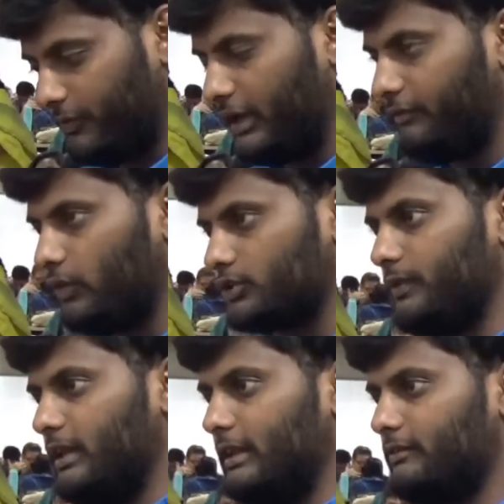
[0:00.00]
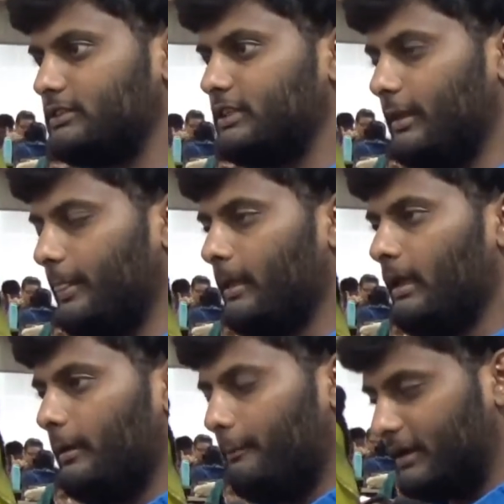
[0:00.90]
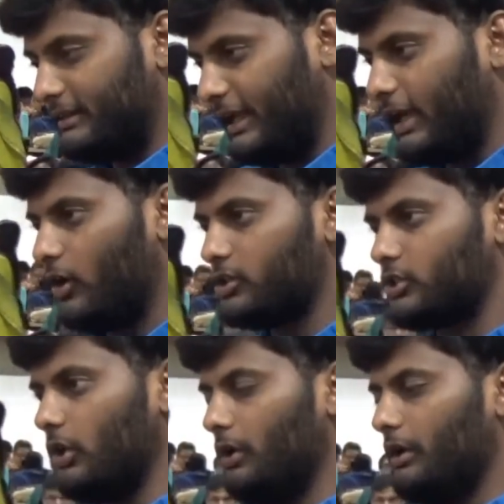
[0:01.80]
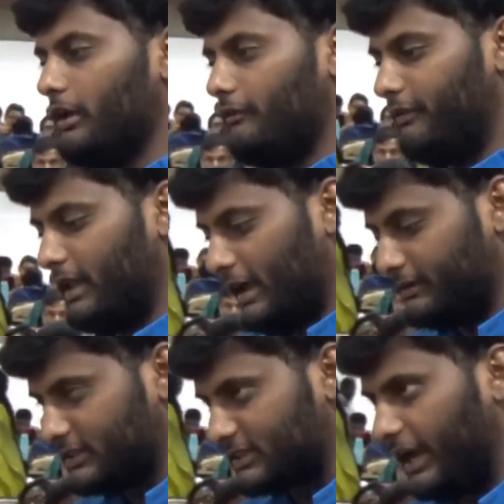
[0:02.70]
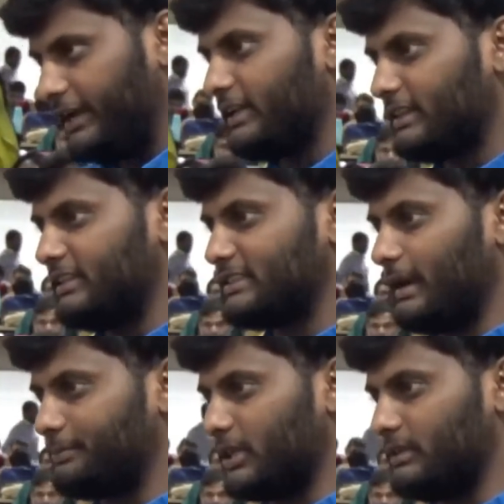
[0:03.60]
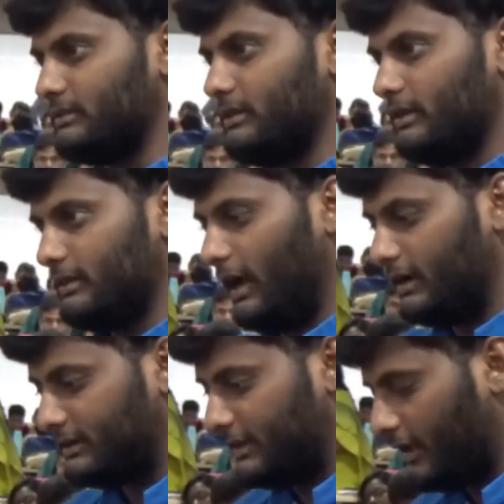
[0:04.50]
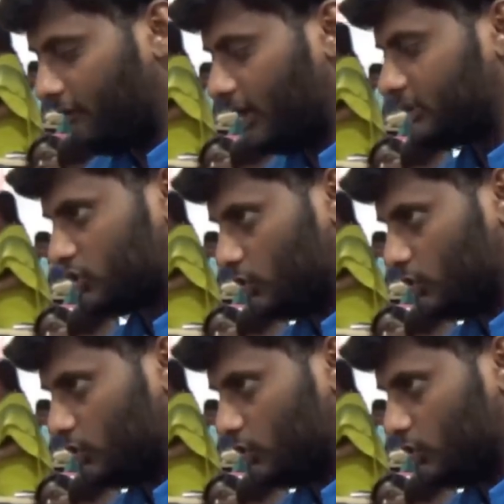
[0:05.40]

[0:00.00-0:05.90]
very forcefully that was done. But there also, when I was writing the description, that there was